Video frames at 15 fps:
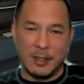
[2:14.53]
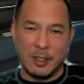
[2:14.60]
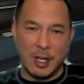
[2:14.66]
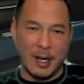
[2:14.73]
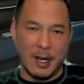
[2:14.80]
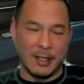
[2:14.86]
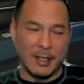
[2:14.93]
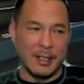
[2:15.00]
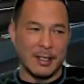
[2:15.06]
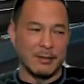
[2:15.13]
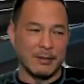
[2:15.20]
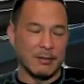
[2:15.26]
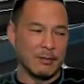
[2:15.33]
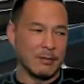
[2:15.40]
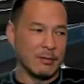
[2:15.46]

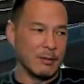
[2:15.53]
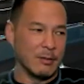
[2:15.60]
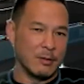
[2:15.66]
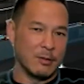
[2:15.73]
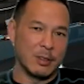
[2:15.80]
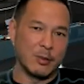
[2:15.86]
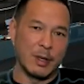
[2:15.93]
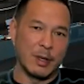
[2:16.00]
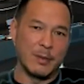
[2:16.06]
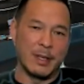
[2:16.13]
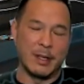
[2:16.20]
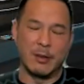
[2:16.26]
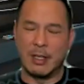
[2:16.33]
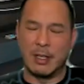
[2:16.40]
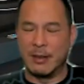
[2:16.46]
jogging,
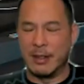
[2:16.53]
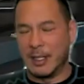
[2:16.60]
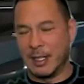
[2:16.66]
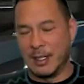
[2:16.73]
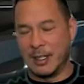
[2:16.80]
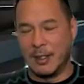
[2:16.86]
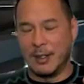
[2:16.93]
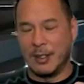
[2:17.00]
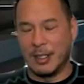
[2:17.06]
swimming, whatever you got to do,